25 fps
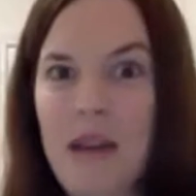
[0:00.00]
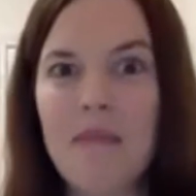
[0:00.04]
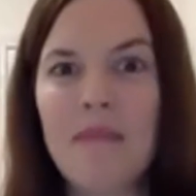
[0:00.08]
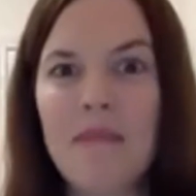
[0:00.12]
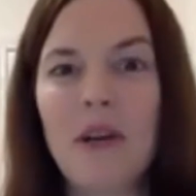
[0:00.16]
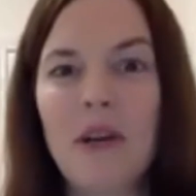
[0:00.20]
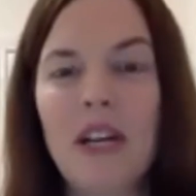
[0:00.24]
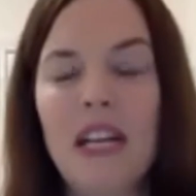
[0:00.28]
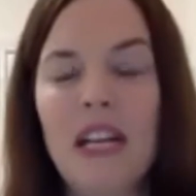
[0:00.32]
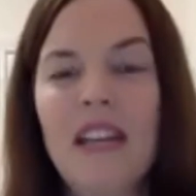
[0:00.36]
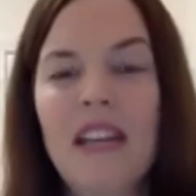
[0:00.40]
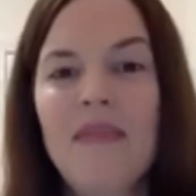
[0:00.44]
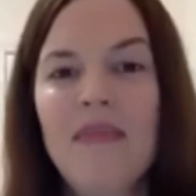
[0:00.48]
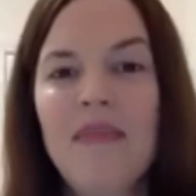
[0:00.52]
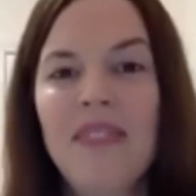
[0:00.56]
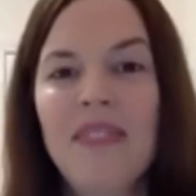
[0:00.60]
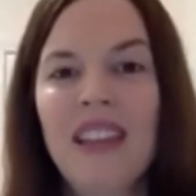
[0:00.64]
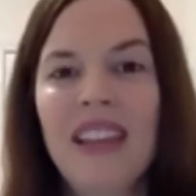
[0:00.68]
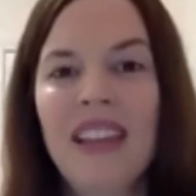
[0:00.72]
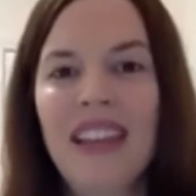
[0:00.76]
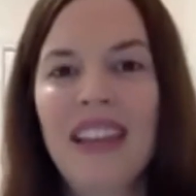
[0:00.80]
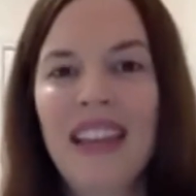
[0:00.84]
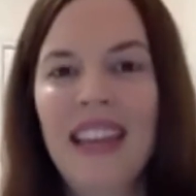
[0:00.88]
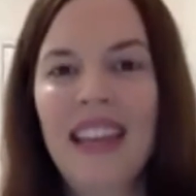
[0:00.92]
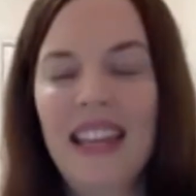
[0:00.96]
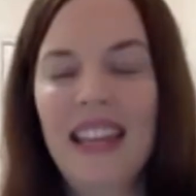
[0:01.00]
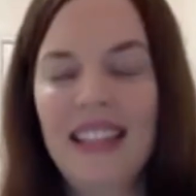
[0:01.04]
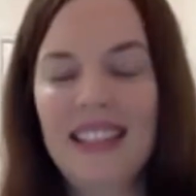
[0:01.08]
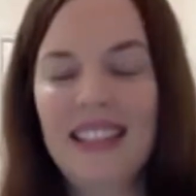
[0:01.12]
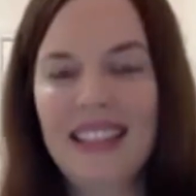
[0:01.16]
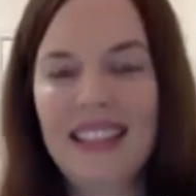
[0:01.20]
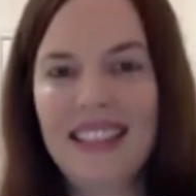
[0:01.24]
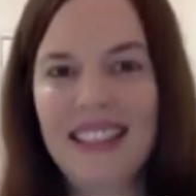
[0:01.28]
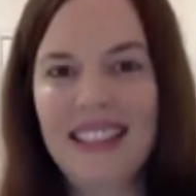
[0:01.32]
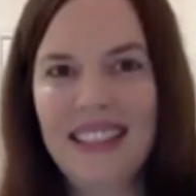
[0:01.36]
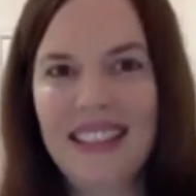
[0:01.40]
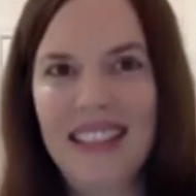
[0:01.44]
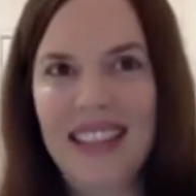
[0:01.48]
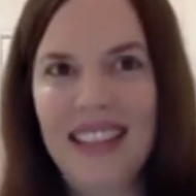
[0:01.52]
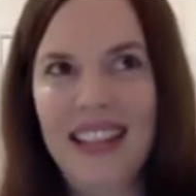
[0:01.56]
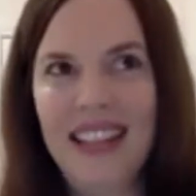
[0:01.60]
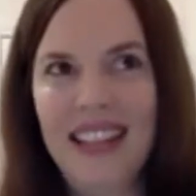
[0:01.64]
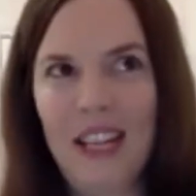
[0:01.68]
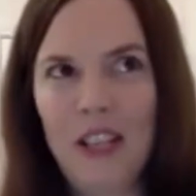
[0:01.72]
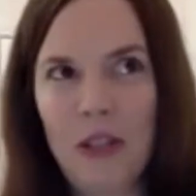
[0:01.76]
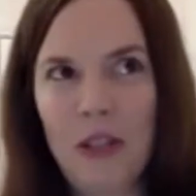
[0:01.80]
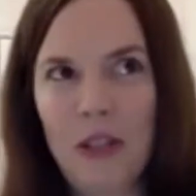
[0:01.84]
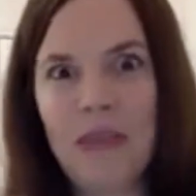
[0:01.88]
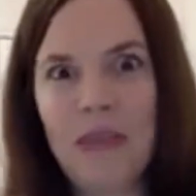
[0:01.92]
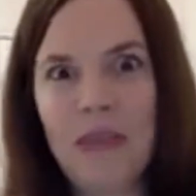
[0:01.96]
body. It
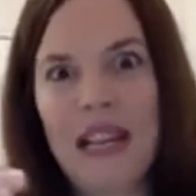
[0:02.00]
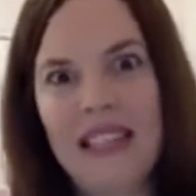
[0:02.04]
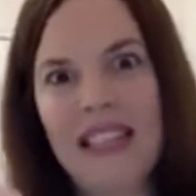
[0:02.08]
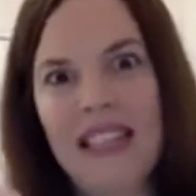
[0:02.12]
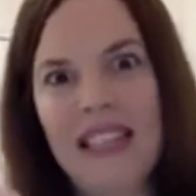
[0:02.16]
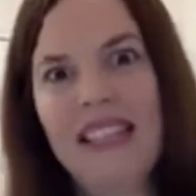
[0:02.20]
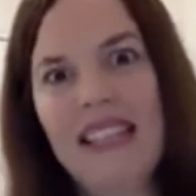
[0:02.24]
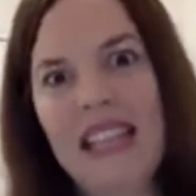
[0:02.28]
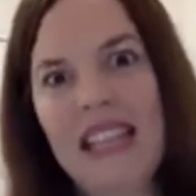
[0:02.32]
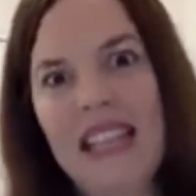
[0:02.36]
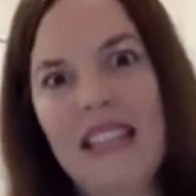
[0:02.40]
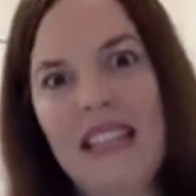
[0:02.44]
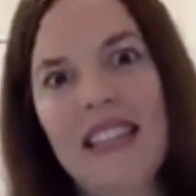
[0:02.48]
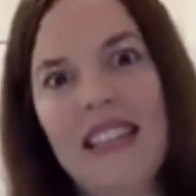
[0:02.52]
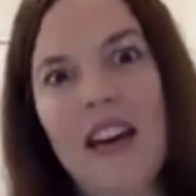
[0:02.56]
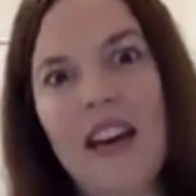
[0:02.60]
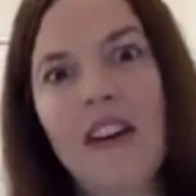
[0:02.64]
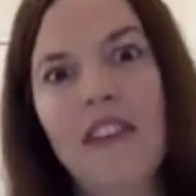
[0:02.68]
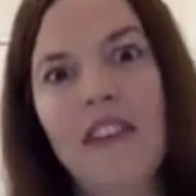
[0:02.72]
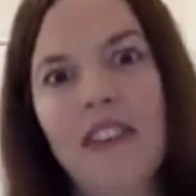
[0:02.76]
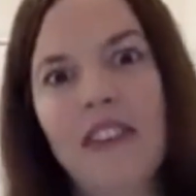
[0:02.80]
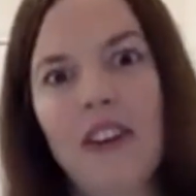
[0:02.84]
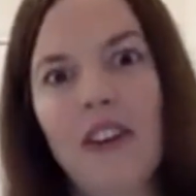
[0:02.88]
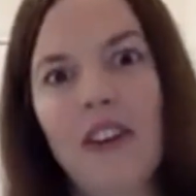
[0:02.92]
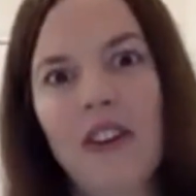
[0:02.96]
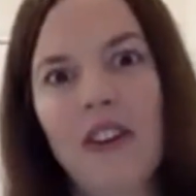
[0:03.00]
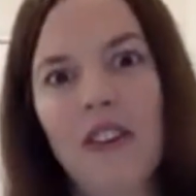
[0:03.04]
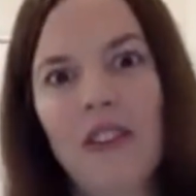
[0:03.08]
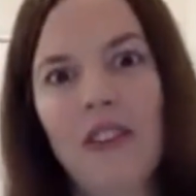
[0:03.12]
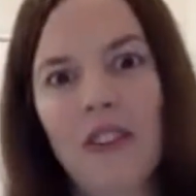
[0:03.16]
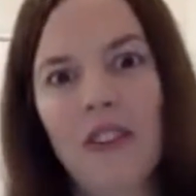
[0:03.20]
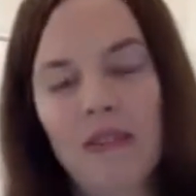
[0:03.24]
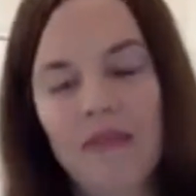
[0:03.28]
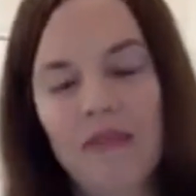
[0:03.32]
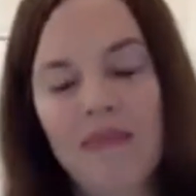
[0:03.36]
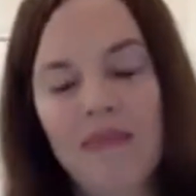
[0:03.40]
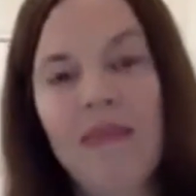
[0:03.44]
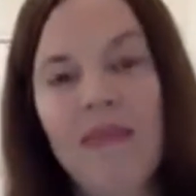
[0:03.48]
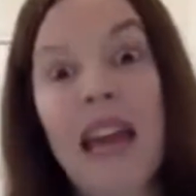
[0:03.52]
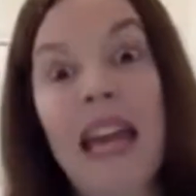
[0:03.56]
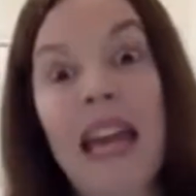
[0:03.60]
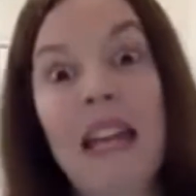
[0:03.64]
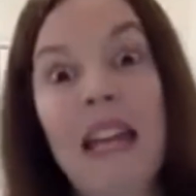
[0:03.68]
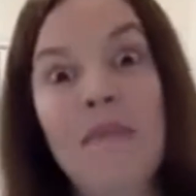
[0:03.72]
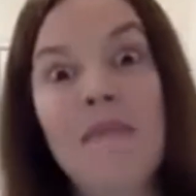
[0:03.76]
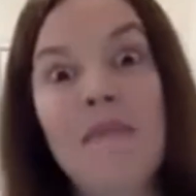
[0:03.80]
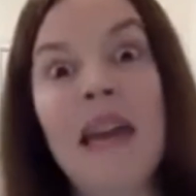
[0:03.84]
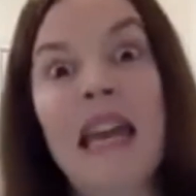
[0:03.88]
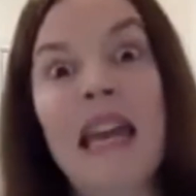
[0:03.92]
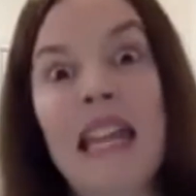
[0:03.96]
expresses itself on
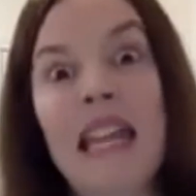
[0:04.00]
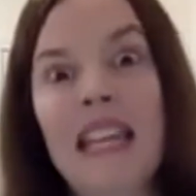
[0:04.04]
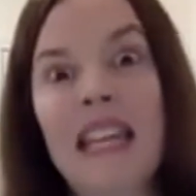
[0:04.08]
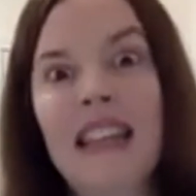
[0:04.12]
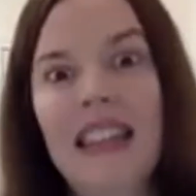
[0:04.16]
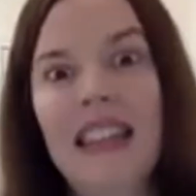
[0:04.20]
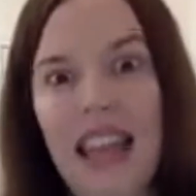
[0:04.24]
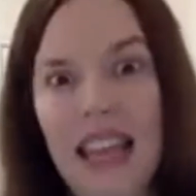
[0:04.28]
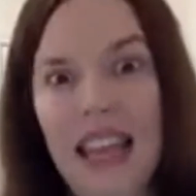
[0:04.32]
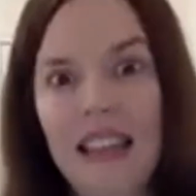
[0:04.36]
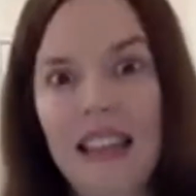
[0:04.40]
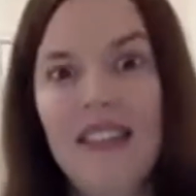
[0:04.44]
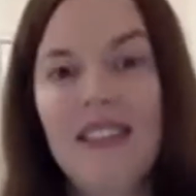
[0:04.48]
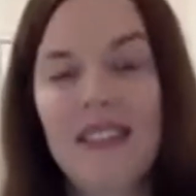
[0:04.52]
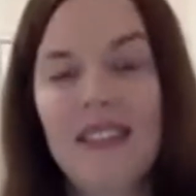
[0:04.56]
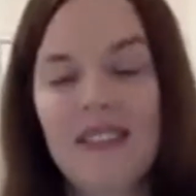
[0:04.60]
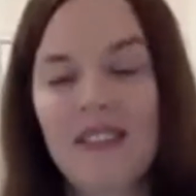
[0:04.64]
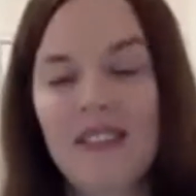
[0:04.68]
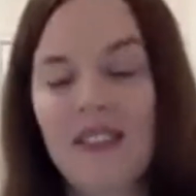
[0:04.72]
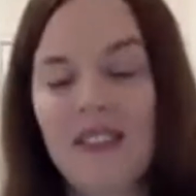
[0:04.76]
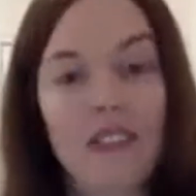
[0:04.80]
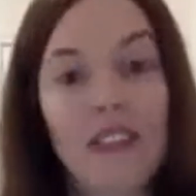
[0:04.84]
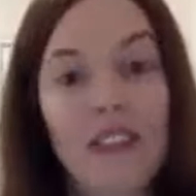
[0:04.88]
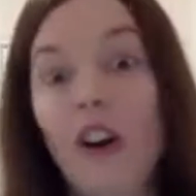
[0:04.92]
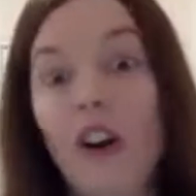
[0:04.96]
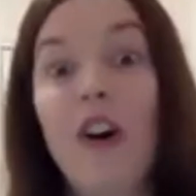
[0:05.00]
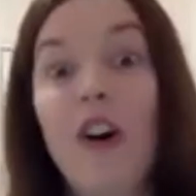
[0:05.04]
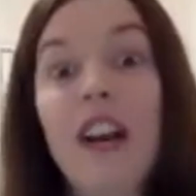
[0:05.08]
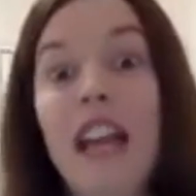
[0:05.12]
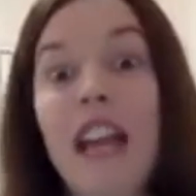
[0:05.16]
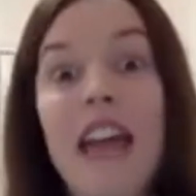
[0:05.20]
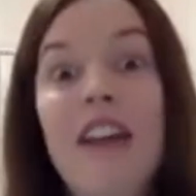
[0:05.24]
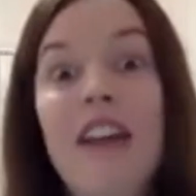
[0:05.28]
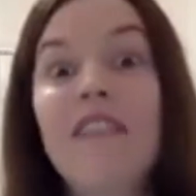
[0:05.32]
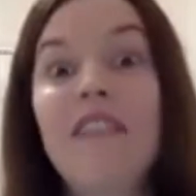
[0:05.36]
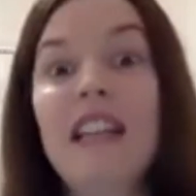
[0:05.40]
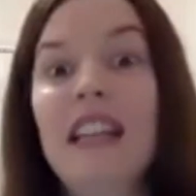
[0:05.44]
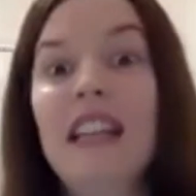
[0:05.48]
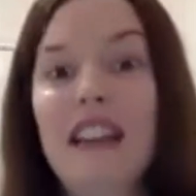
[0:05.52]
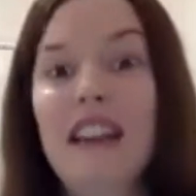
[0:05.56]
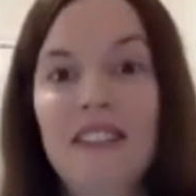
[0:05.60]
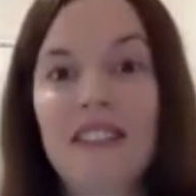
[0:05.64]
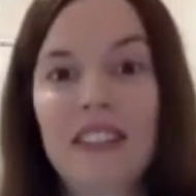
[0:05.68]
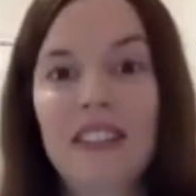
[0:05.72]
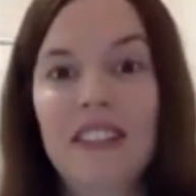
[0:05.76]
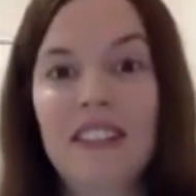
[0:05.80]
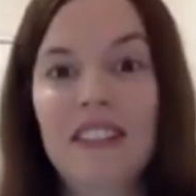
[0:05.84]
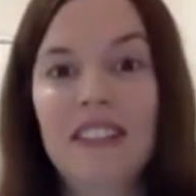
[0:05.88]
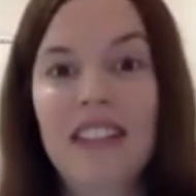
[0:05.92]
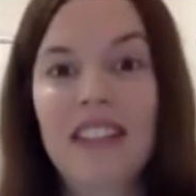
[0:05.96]
many, many layers, or on every
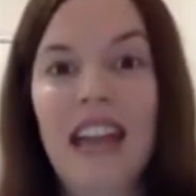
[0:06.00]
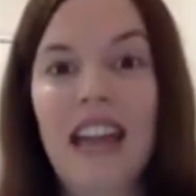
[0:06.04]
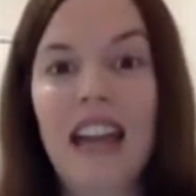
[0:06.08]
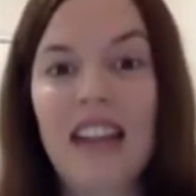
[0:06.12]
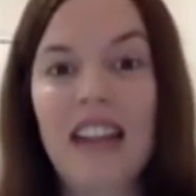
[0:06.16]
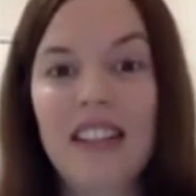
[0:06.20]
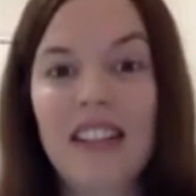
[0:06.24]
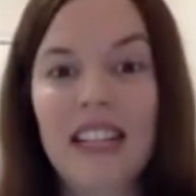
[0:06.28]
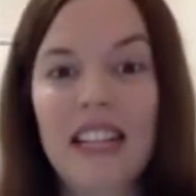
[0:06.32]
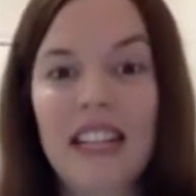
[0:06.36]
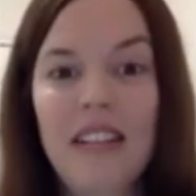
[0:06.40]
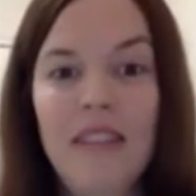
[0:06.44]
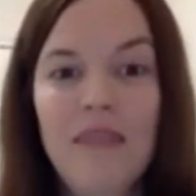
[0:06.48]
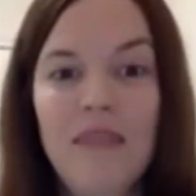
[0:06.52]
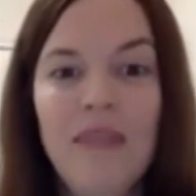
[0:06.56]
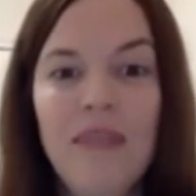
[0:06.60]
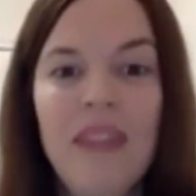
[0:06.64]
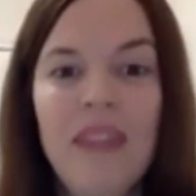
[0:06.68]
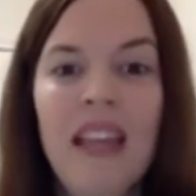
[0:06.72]
level, actually.